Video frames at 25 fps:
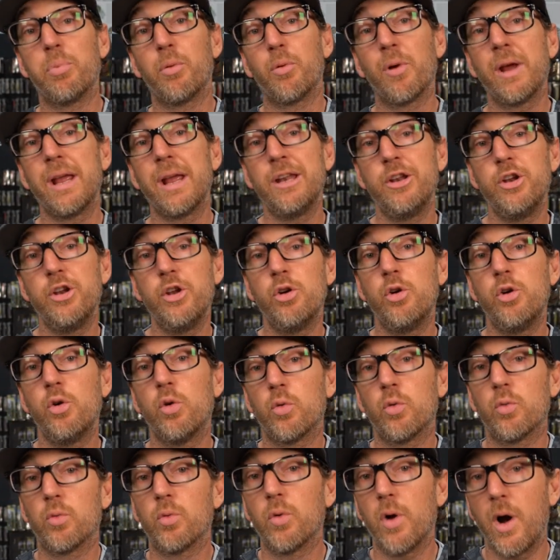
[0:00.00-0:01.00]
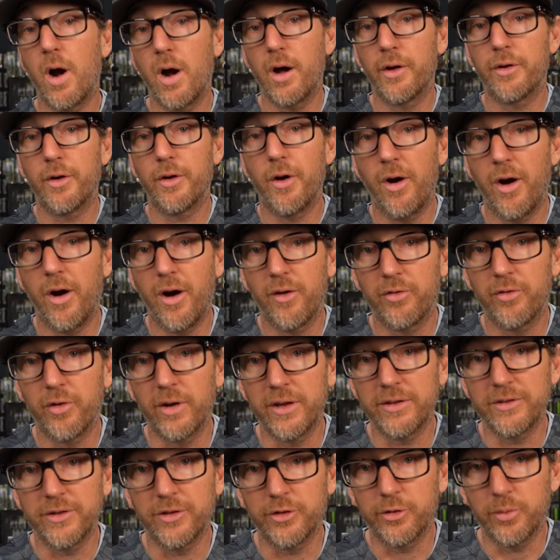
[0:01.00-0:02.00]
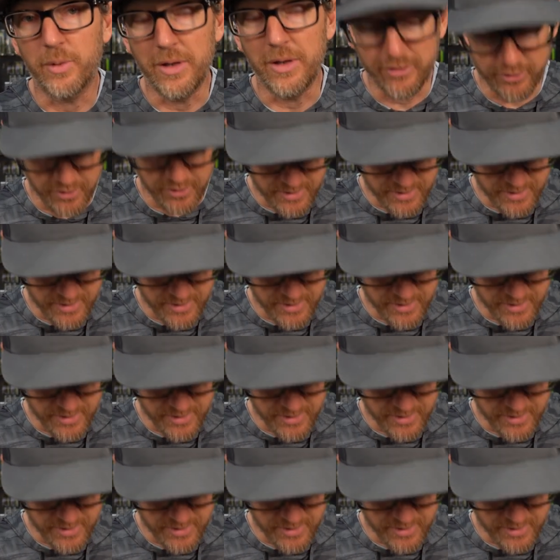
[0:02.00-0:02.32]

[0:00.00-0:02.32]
brand new rod offerings this week.